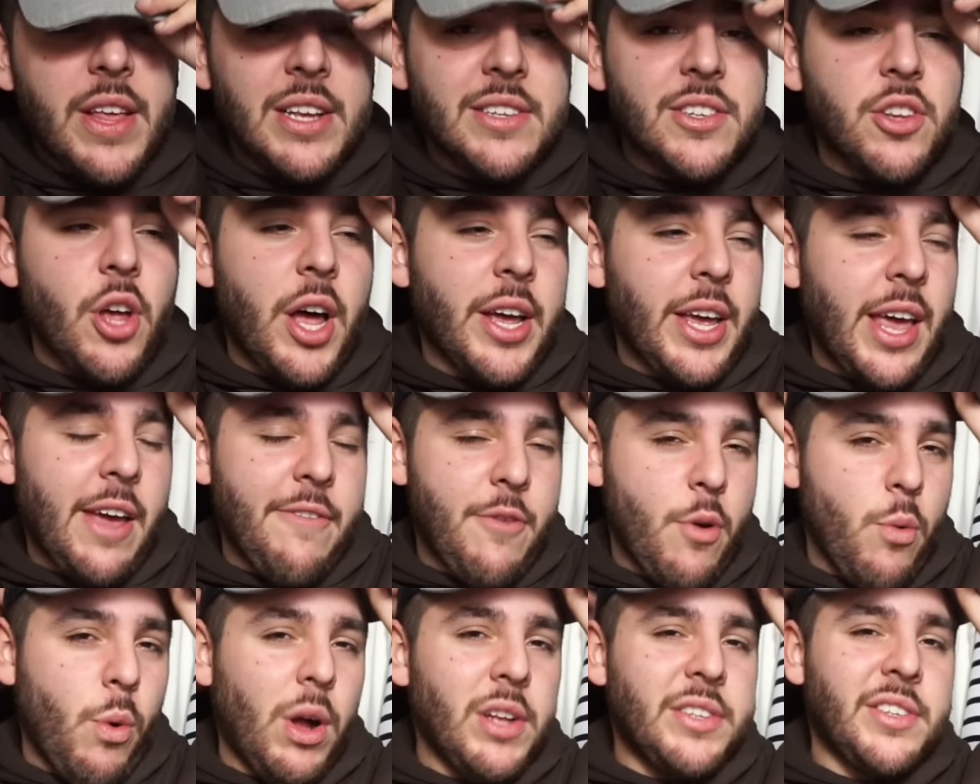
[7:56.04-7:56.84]
these like
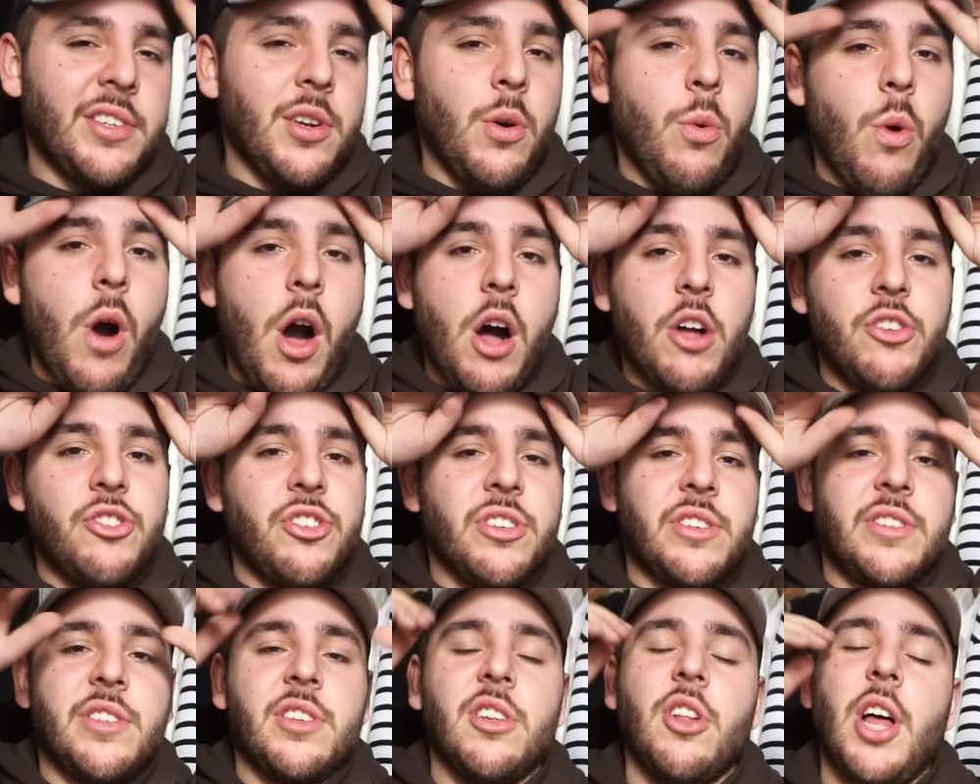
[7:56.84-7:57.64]
every once in a while
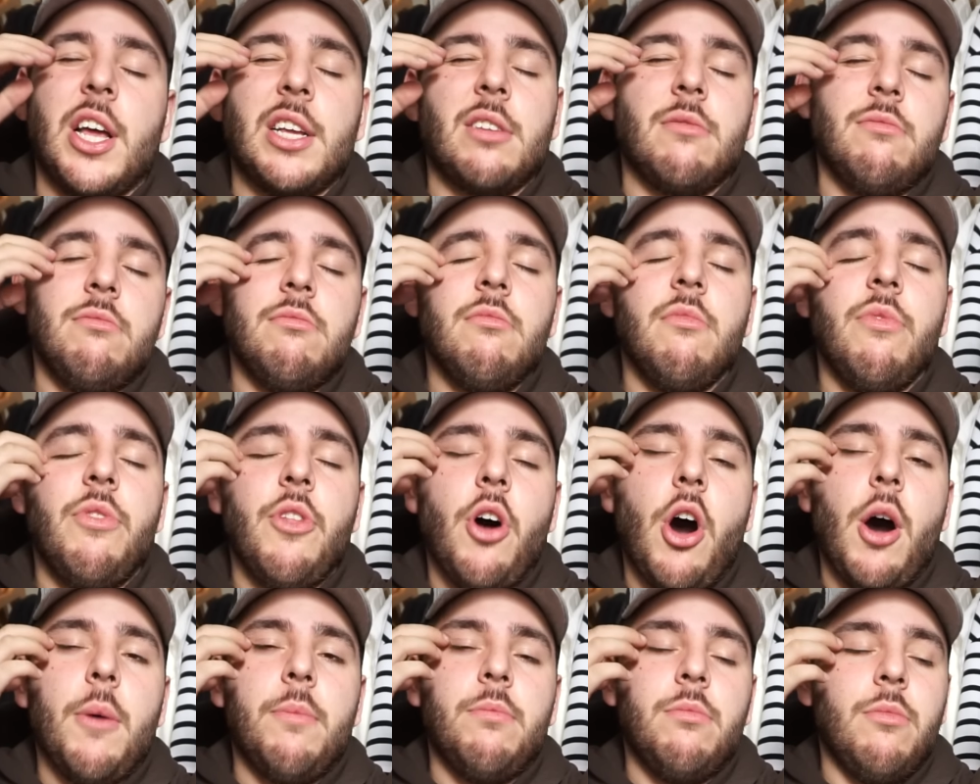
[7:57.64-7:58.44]
just to like
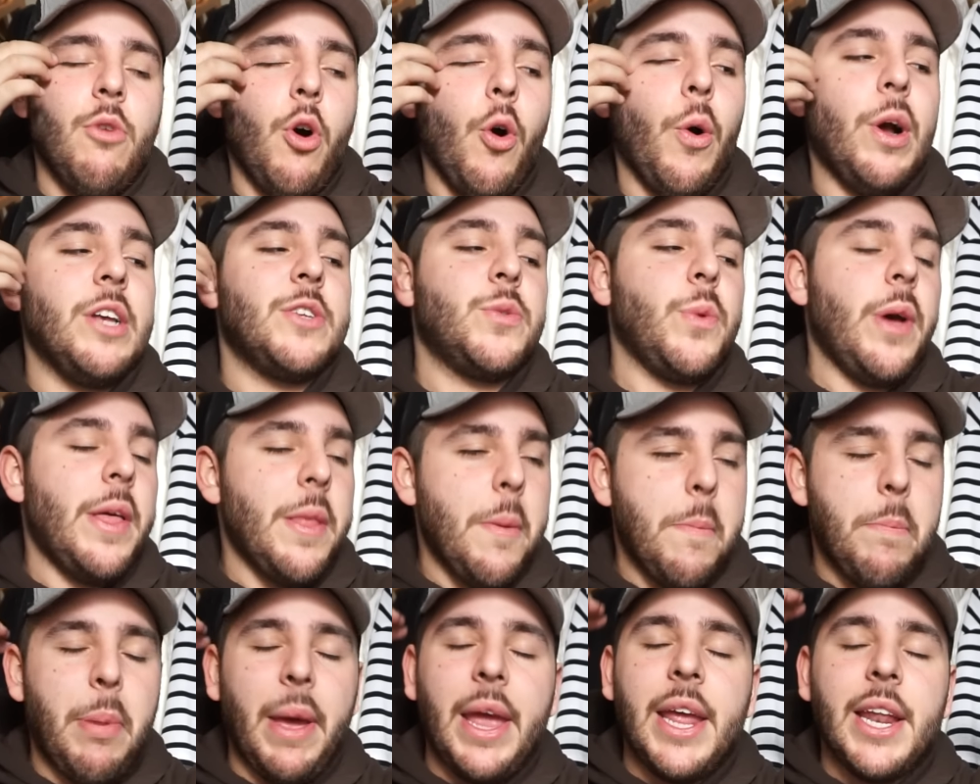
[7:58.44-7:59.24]
not always wear
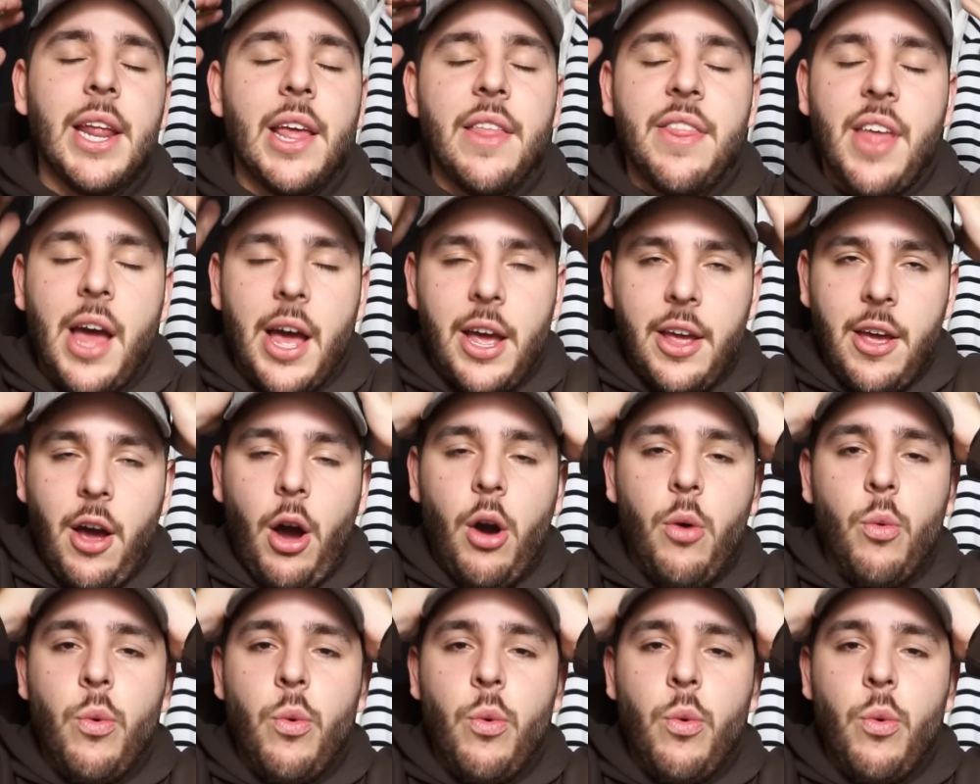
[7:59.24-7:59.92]
the beanie that I